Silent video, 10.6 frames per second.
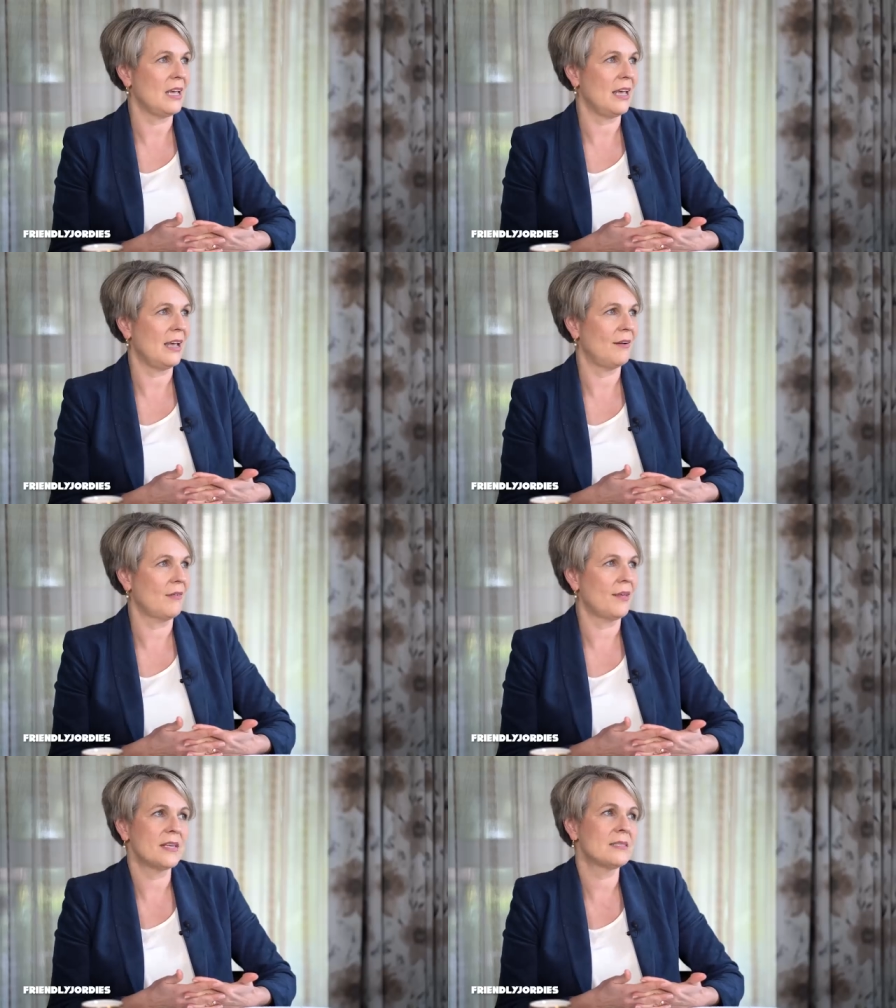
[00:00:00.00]
care.
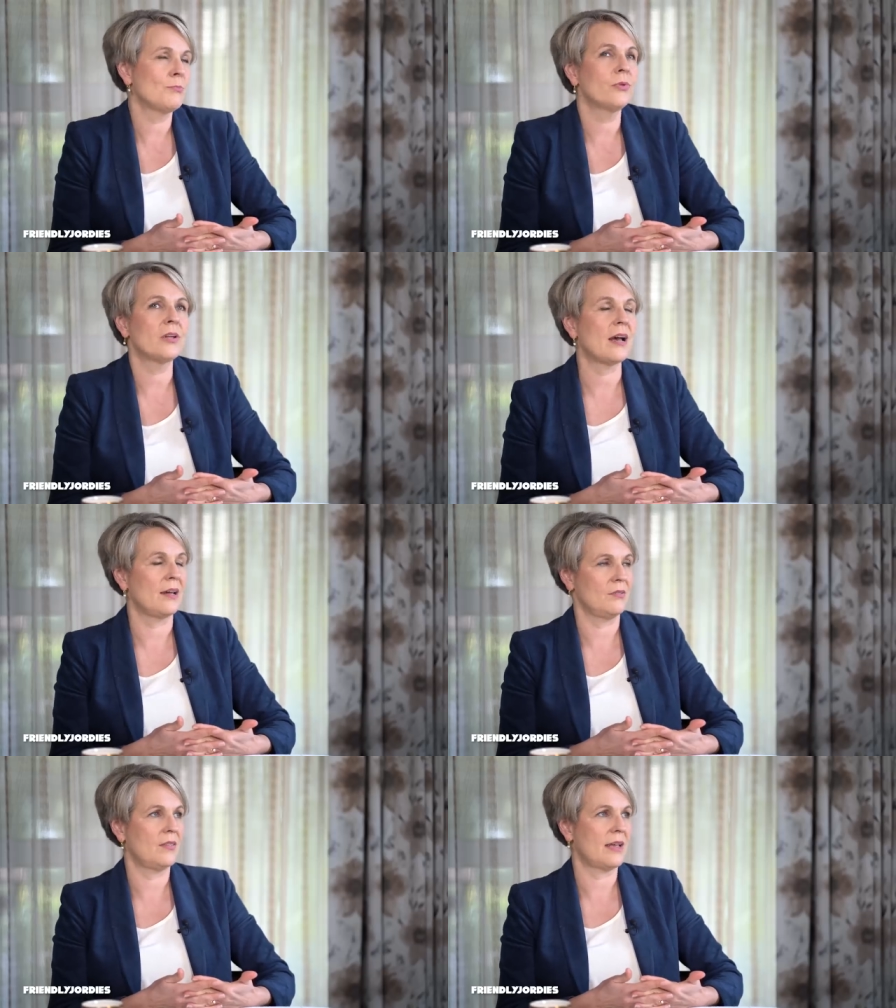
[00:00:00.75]
Right, there's more than
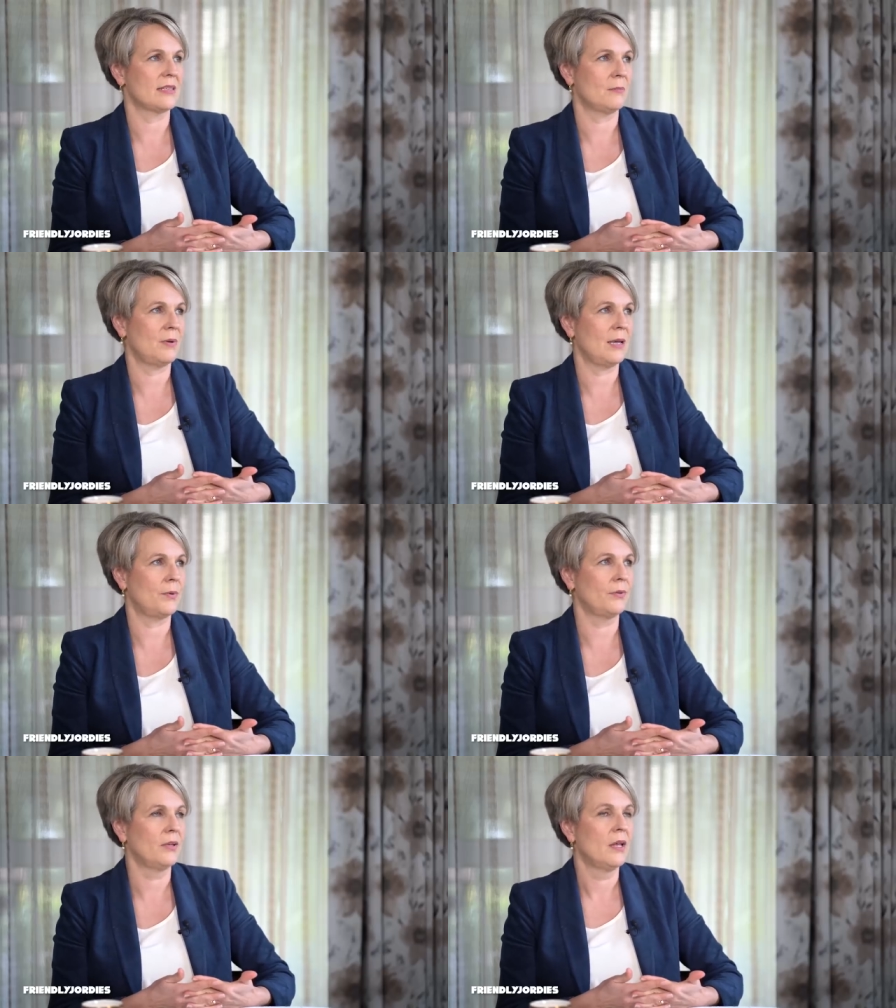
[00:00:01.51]
hundred thousand
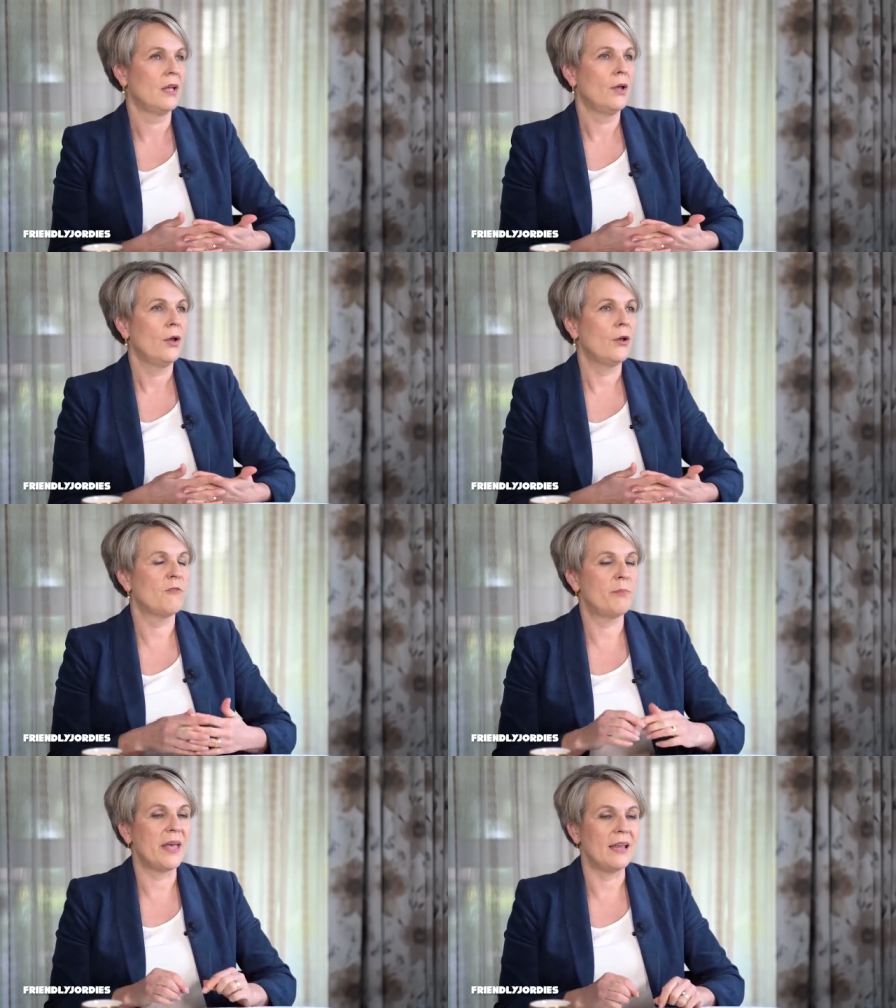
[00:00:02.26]
people
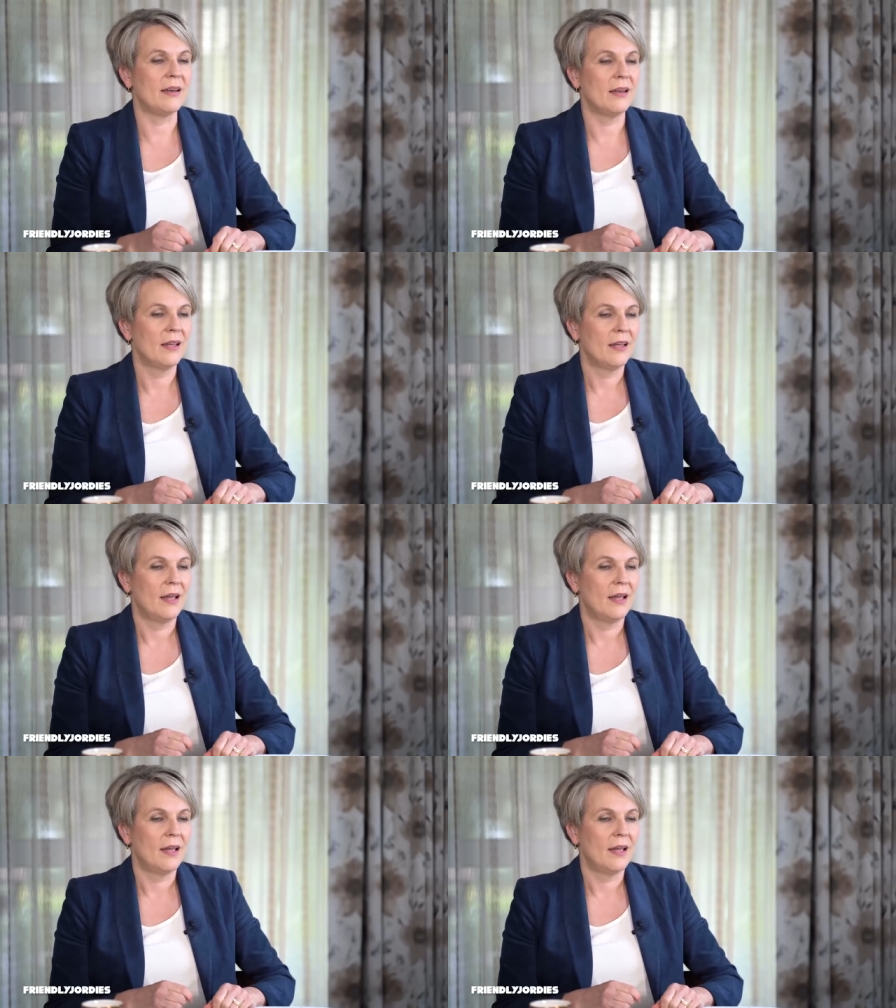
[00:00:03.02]
who've been